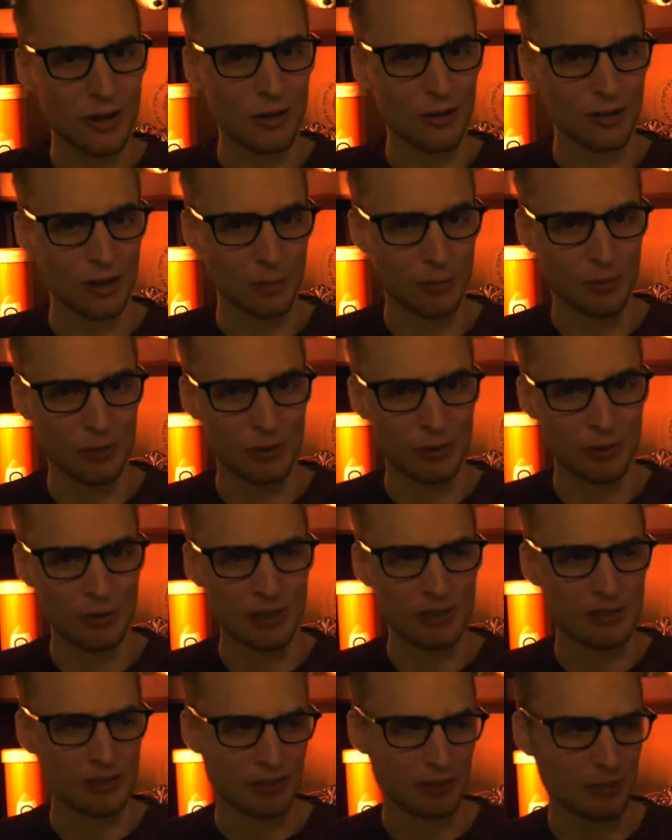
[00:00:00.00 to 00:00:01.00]
crypto
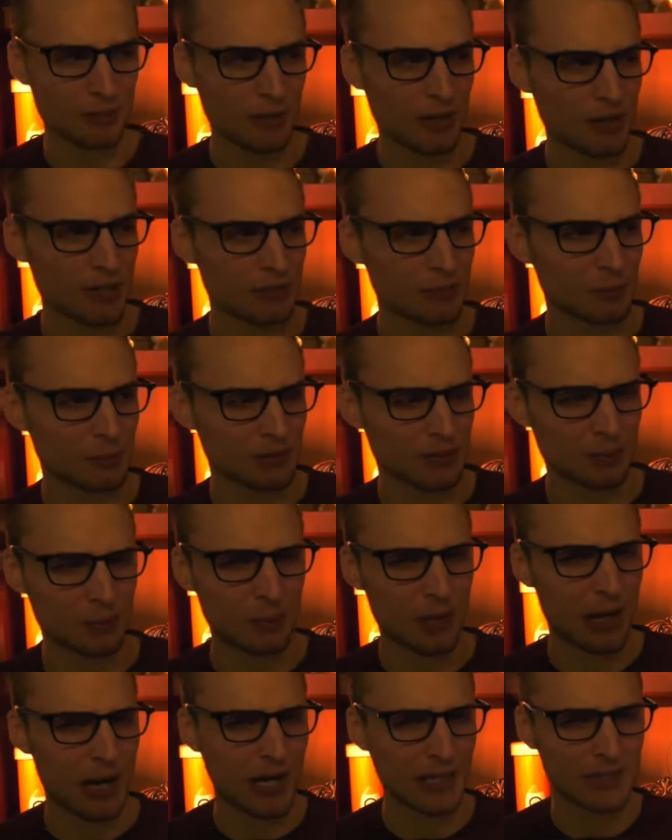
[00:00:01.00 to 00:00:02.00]
in some ways, but then
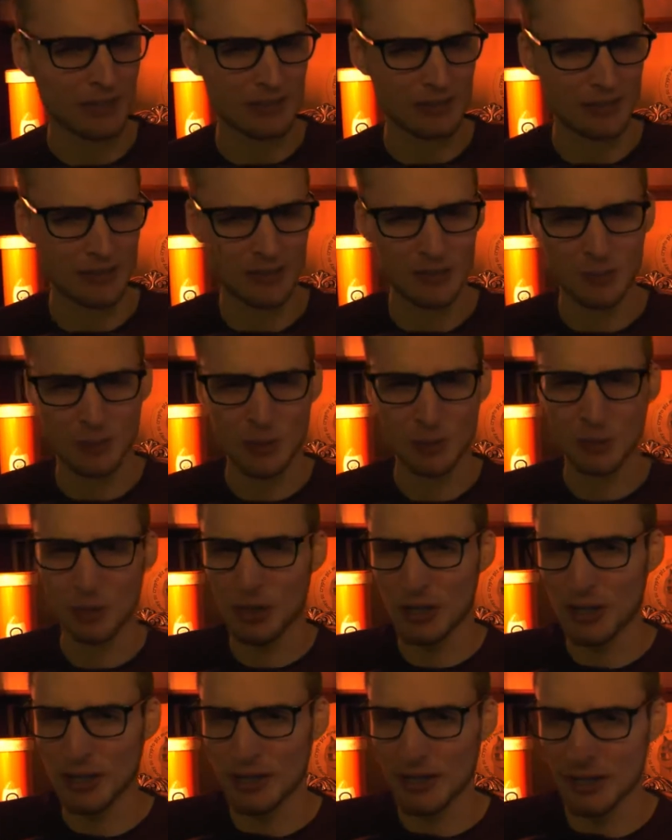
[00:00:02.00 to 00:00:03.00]
behind the scenes being
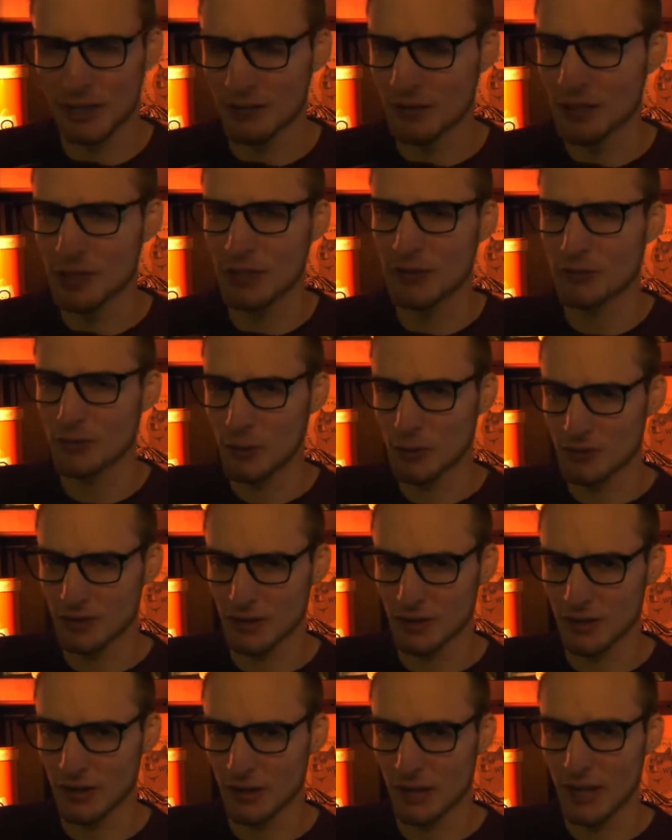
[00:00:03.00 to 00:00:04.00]
working on it. Very
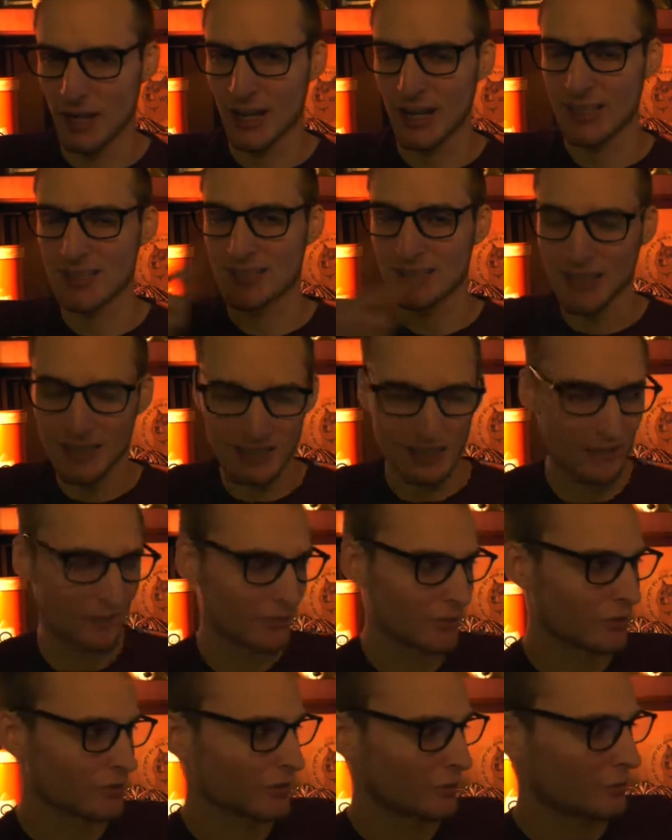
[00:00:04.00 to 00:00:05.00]
confusing there. It's less
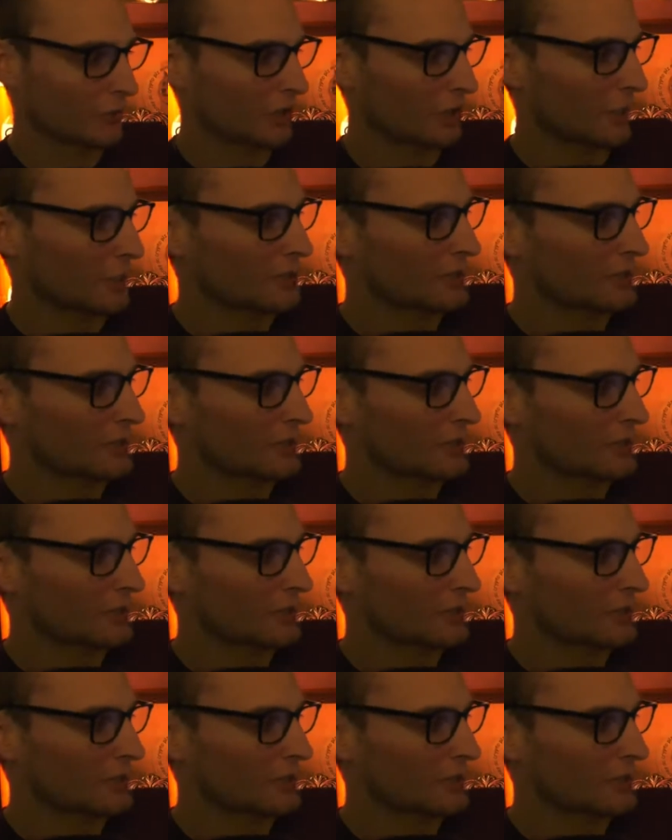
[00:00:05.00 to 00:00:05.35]
confusing when it comes